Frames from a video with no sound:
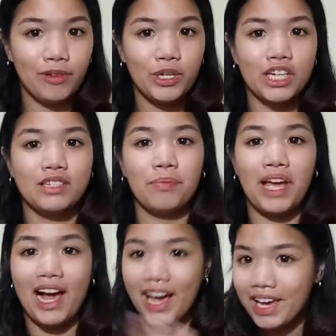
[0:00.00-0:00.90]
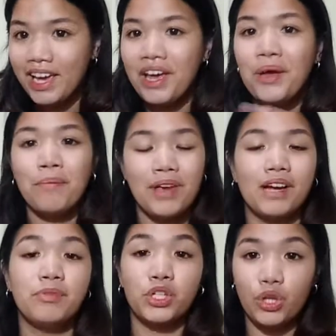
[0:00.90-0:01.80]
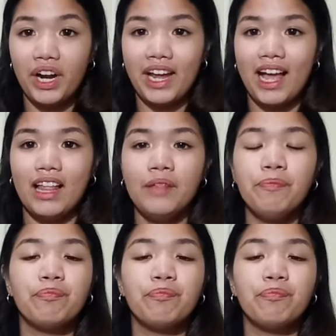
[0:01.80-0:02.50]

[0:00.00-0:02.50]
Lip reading: which is my eye makeup tutorial,